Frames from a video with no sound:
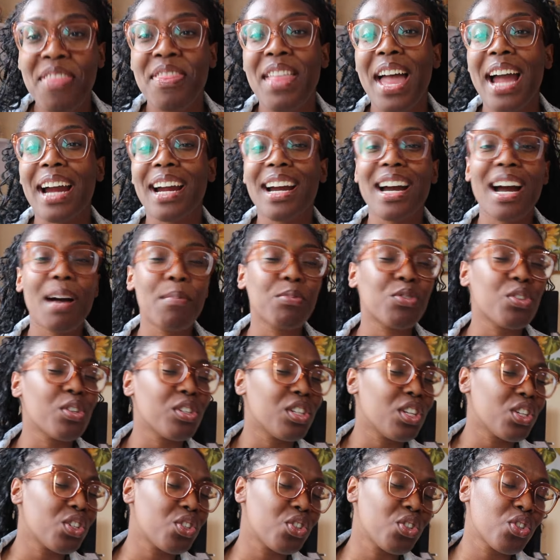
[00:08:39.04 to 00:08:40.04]
that come to
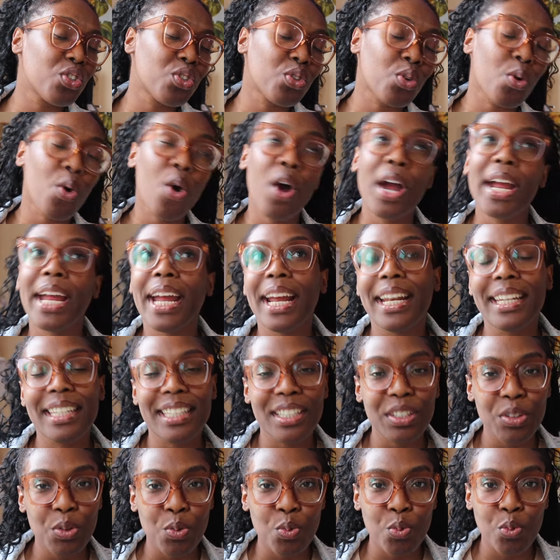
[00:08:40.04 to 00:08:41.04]
destroy and
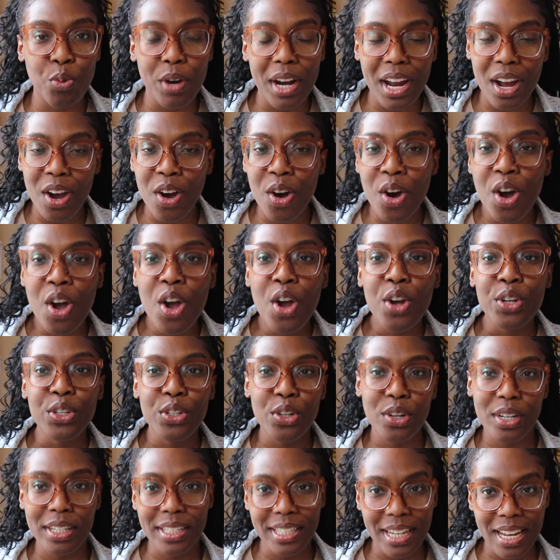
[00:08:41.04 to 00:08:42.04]
derail
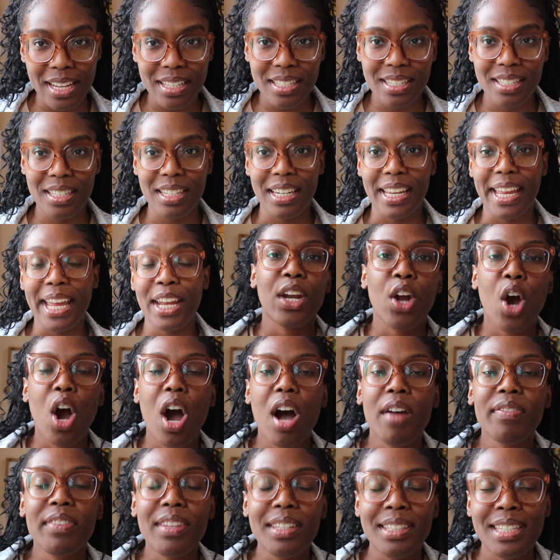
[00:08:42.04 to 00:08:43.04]
your destiny. And
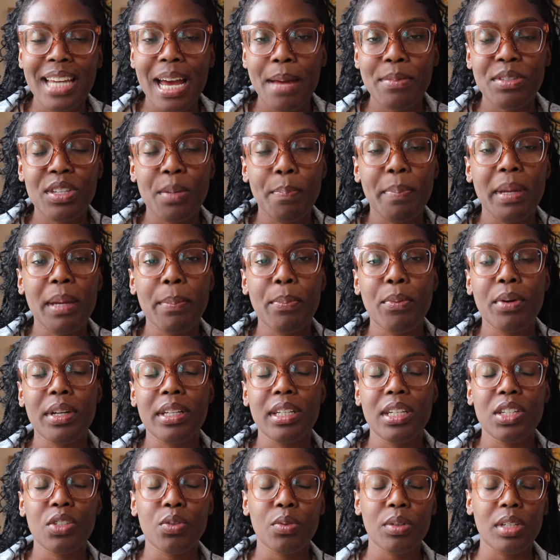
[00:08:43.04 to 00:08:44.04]
oftentimes, the people in
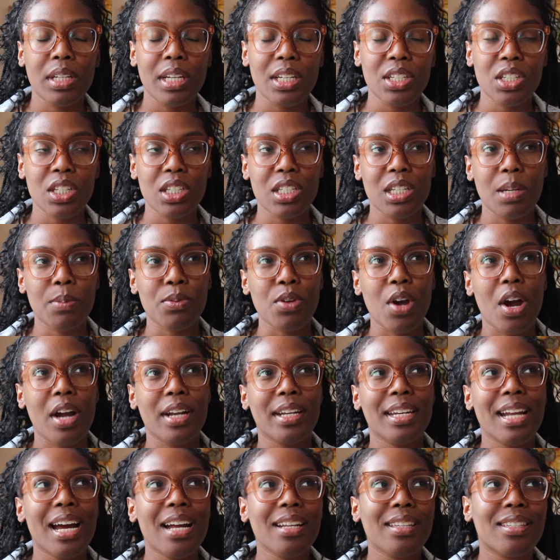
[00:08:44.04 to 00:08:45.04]
these relationships are
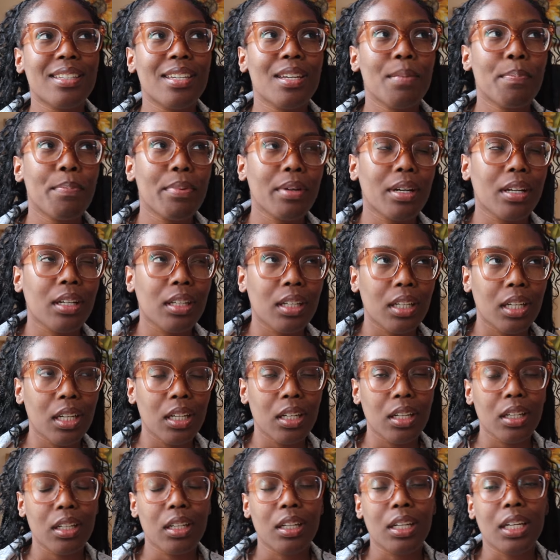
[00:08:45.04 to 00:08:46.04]
not
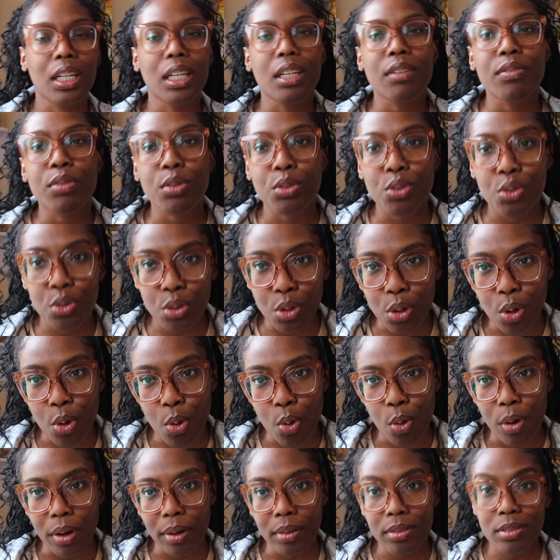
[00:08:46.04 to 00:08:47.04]
typically evil to the
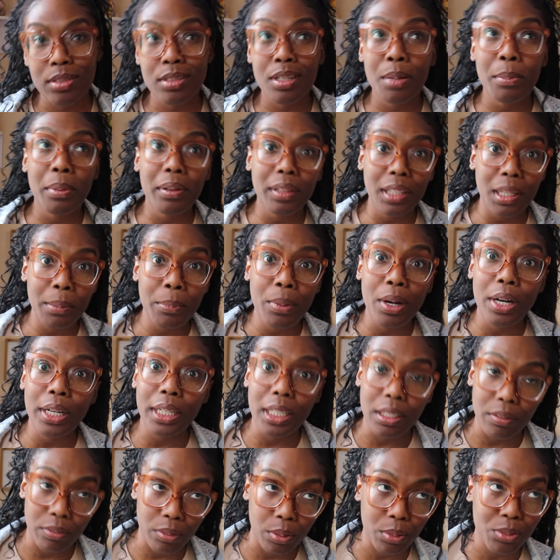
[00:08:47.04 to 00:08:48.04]
core. Some of them are
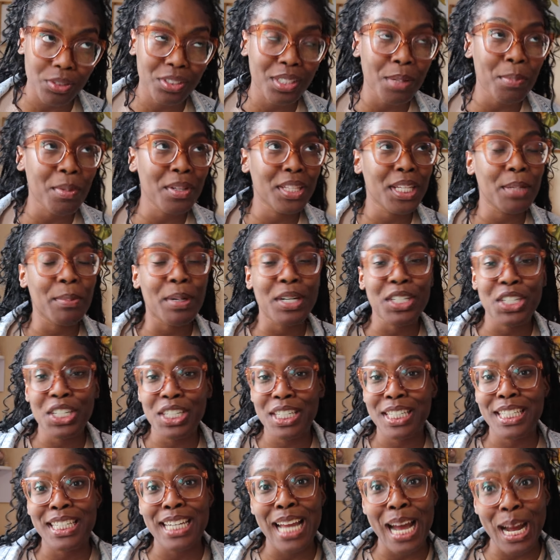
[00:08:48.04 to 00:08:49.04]
evil. Some of them are
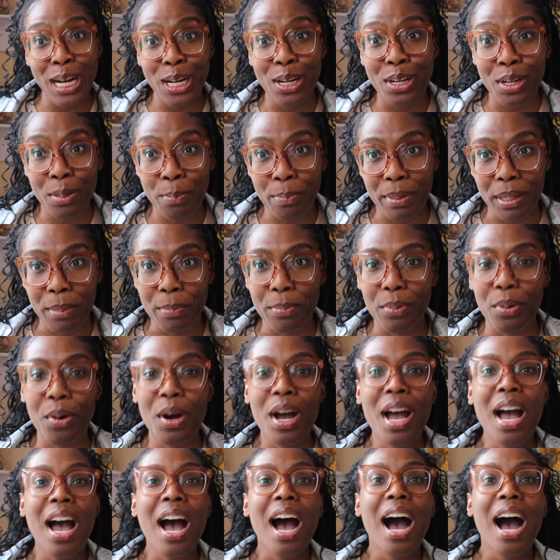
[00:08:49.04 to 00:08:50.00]
just not good people.